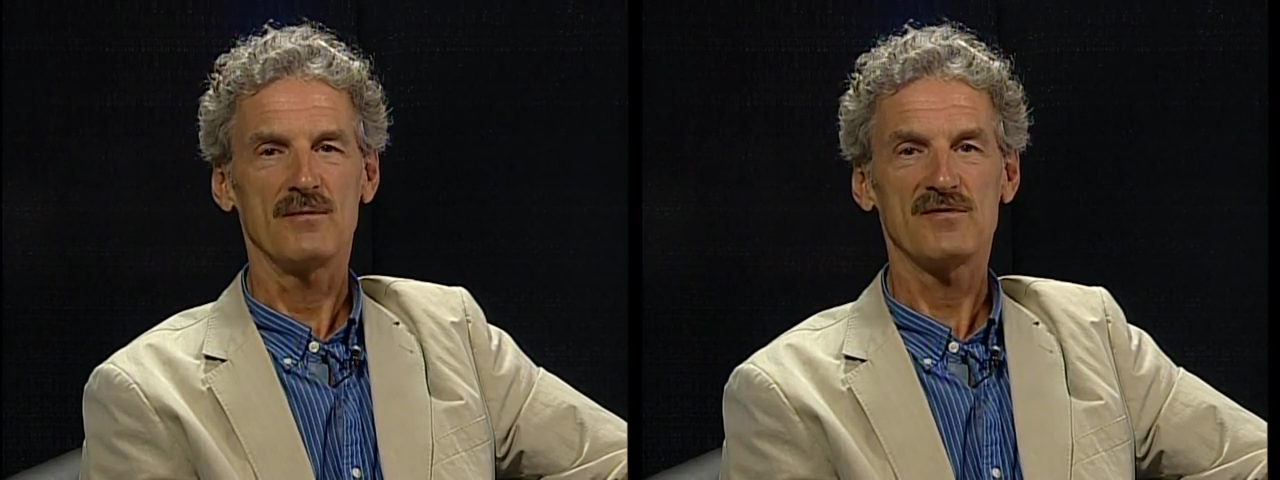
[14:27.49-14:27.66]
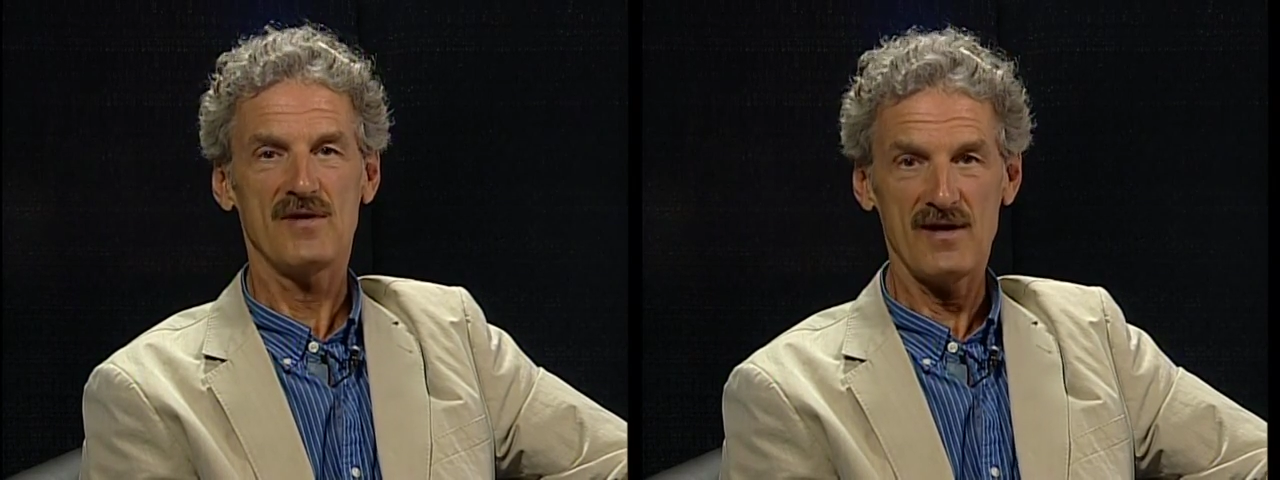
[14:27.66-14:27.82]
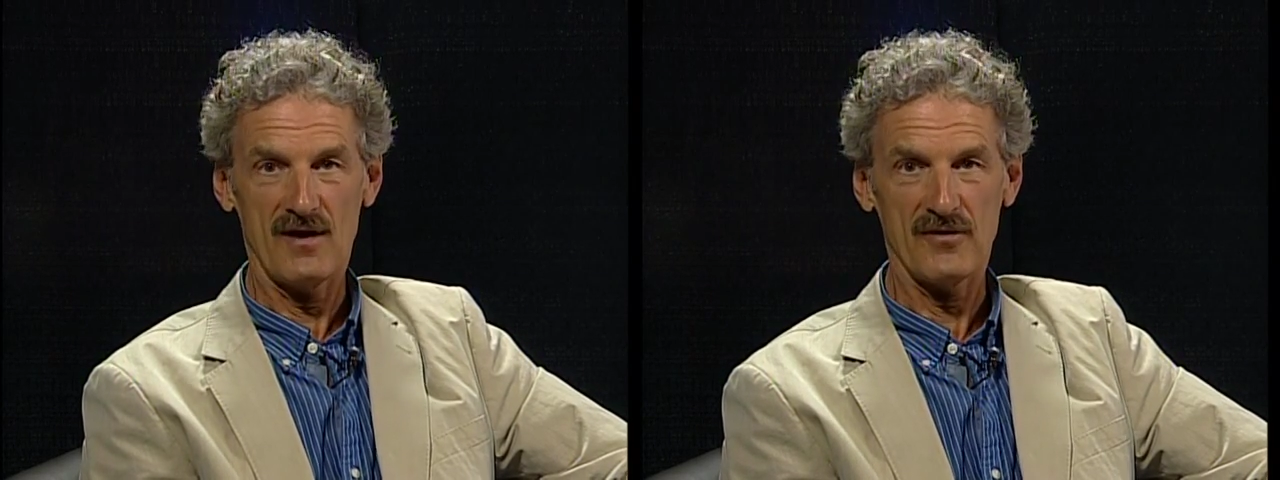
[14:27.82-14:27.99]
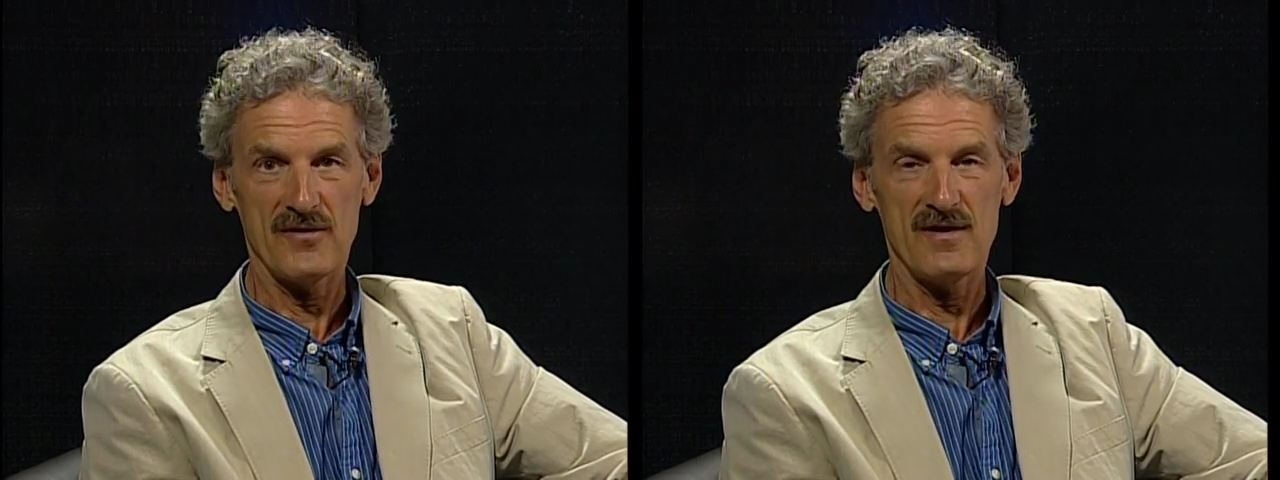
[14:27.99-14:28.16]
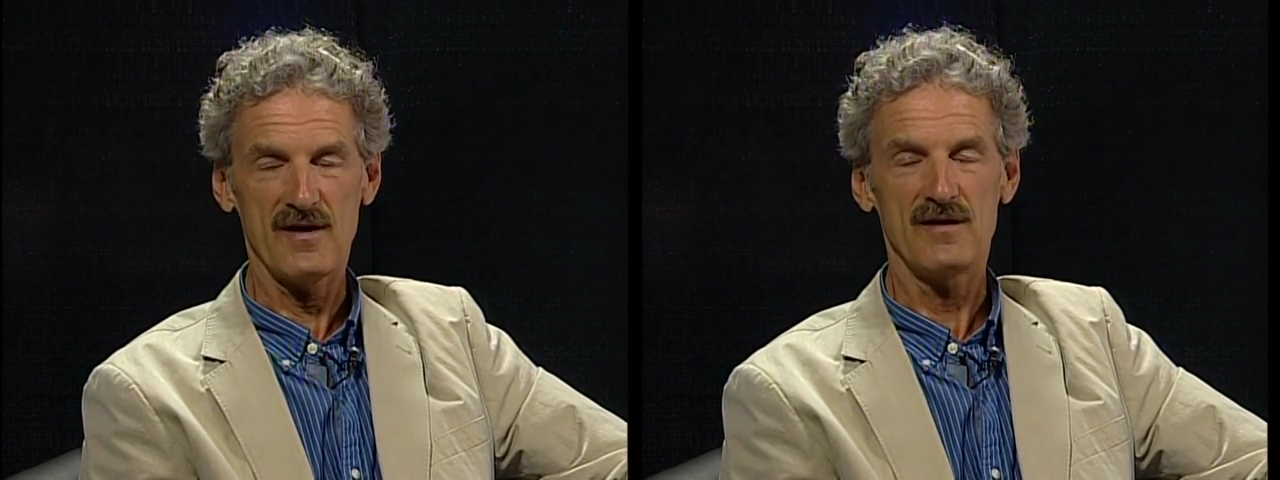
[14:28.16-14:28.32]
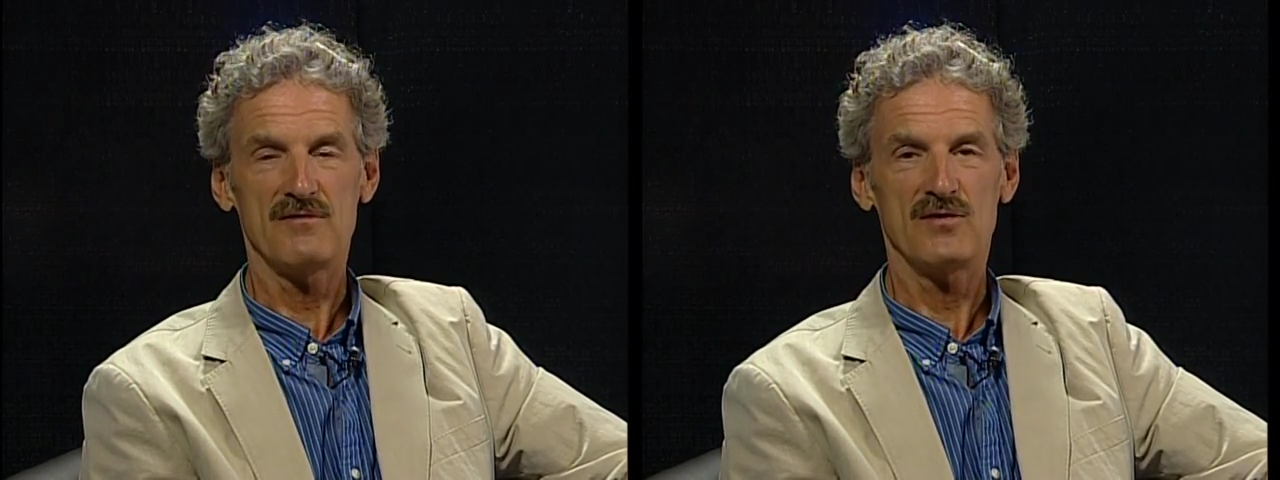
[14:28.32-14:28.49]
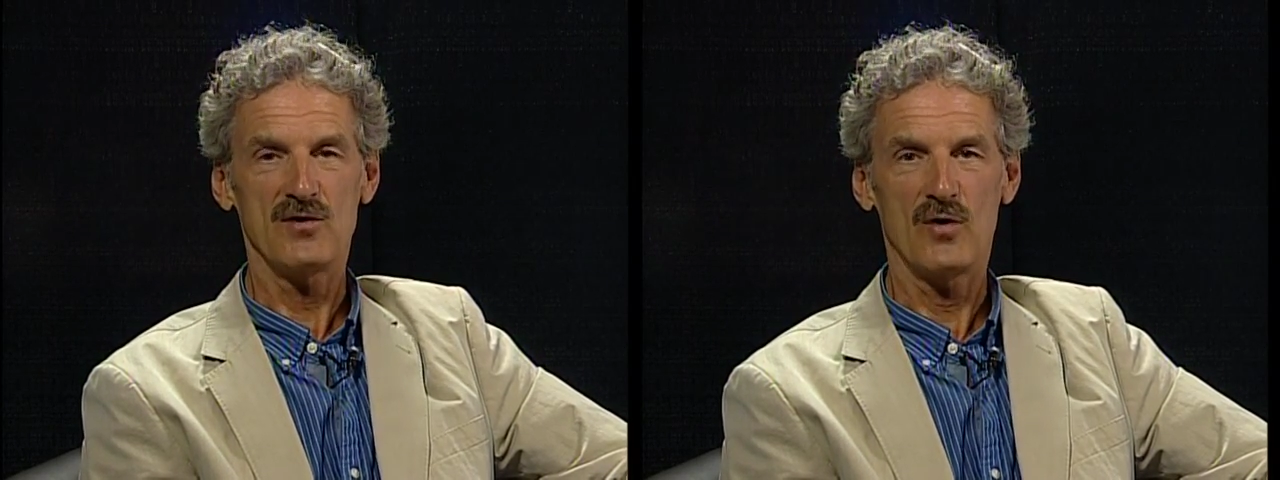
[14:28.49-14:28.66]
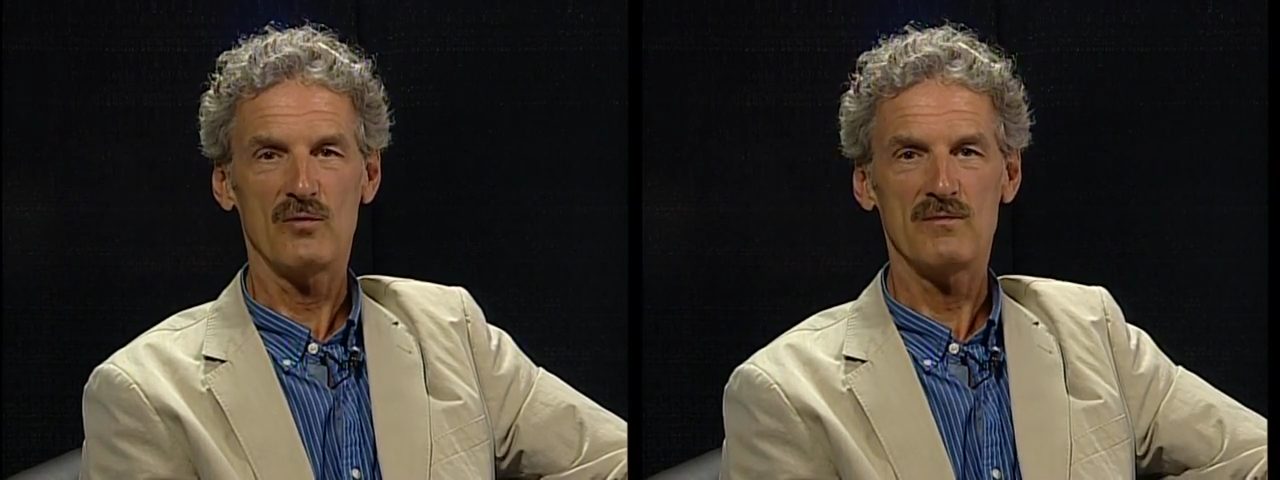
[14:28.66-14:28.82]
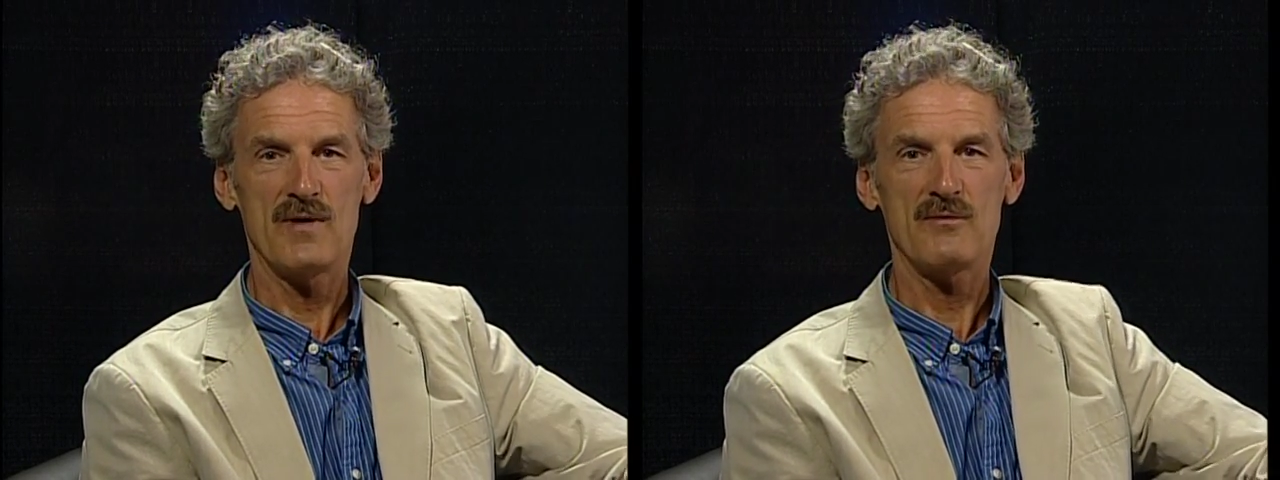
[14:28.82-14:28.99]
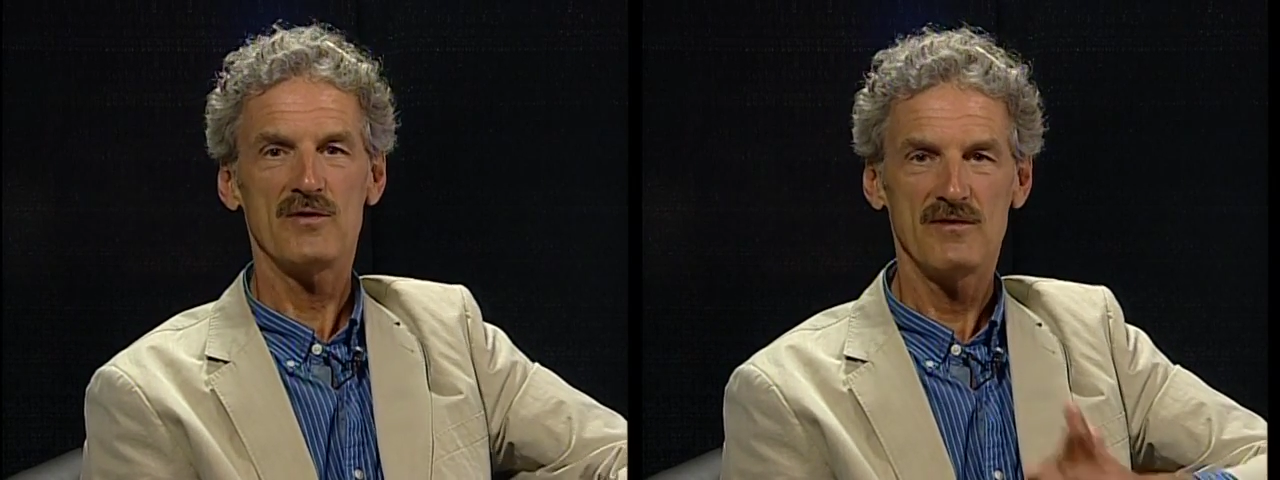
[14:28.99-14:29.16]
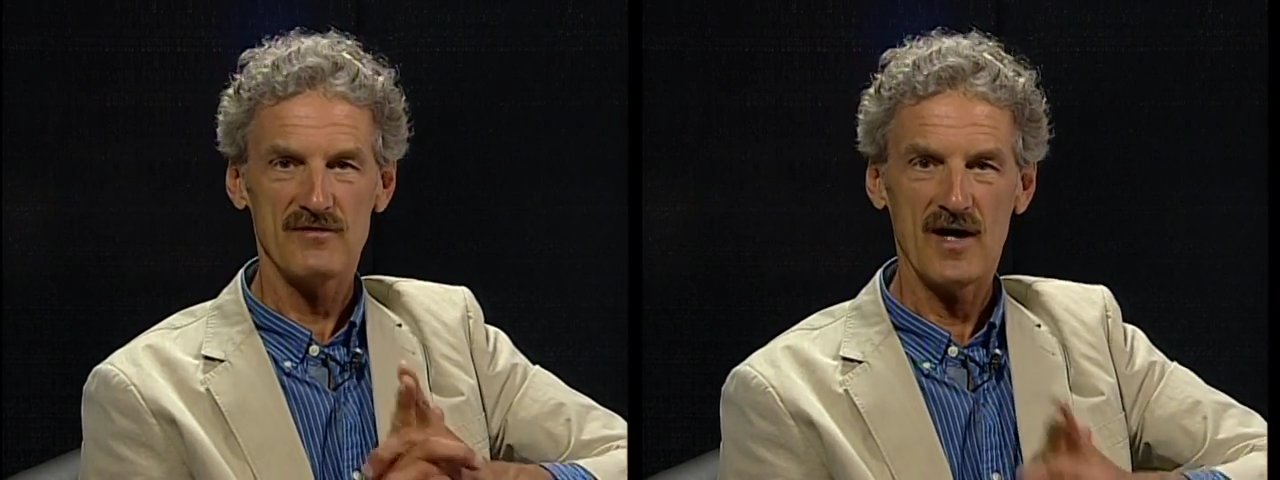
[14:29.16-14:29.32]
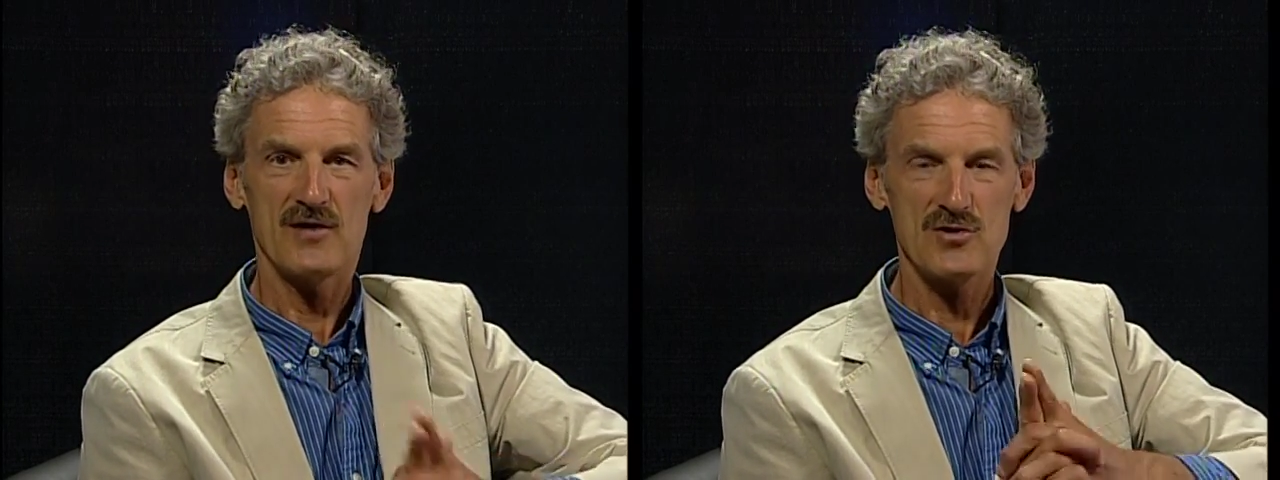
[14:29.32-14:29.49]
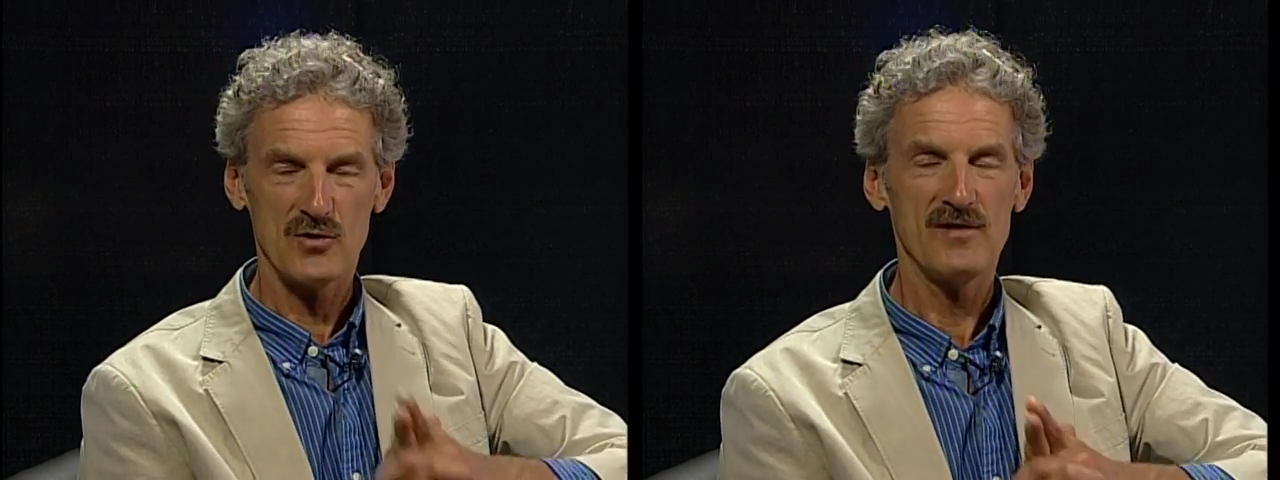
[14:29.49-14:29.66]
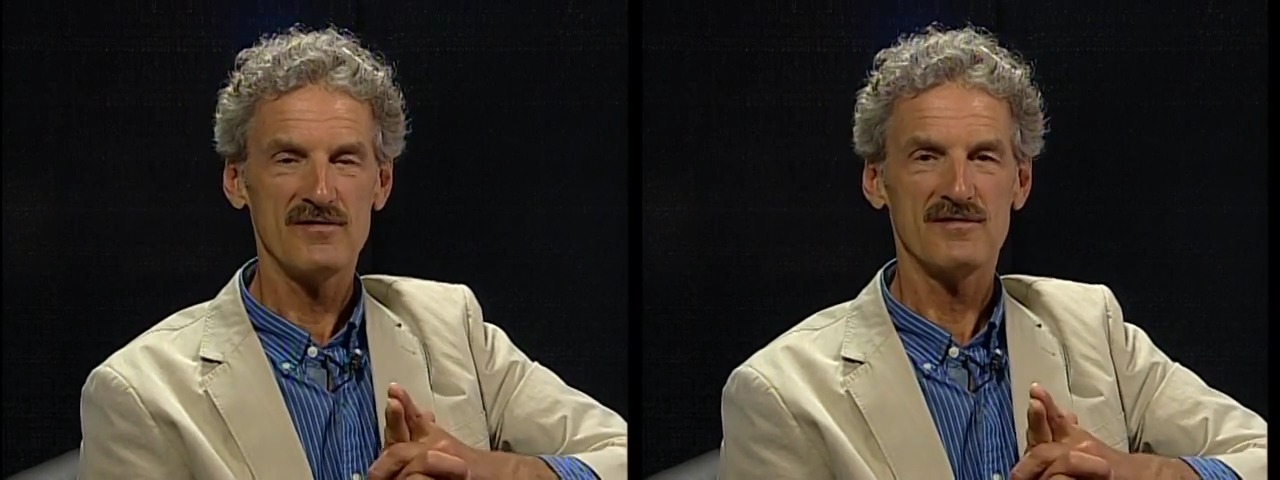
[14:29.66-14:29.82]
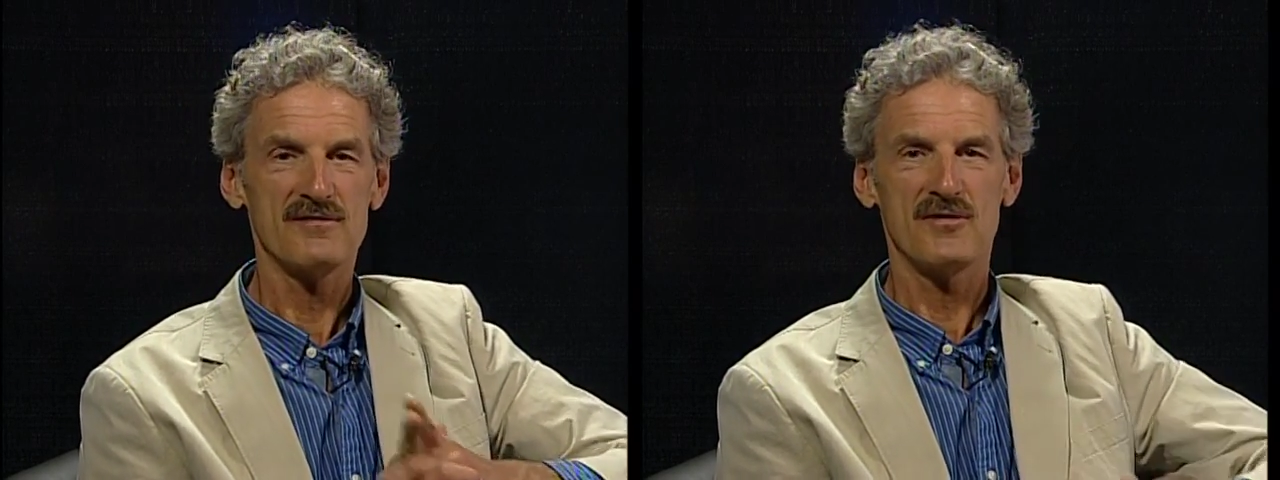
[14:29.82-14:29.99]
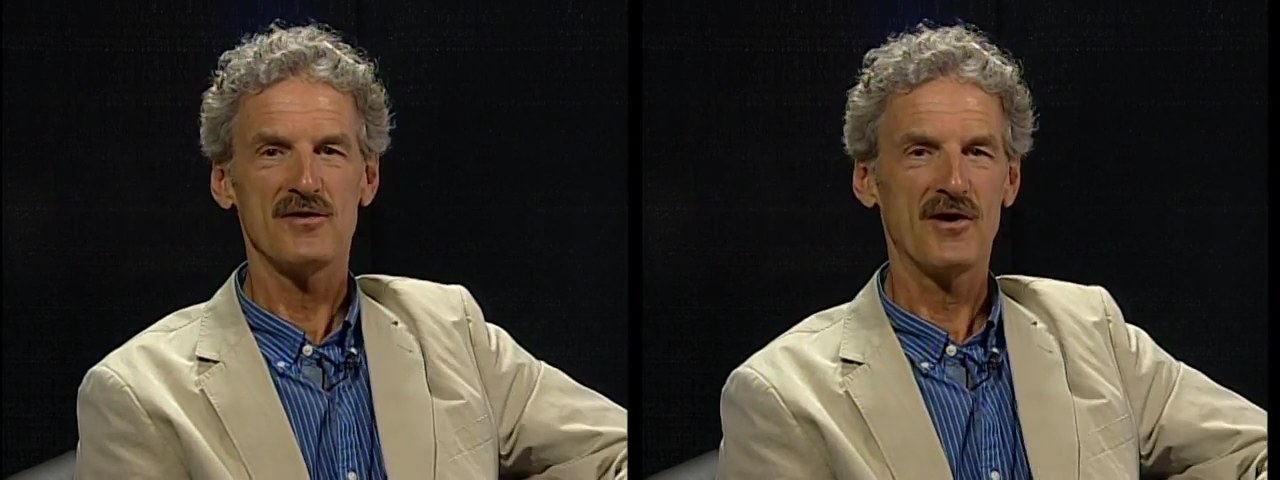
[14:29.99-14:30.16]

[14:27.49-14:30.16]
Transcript: Stay healthy, and if you don't, remember, you've got choices for your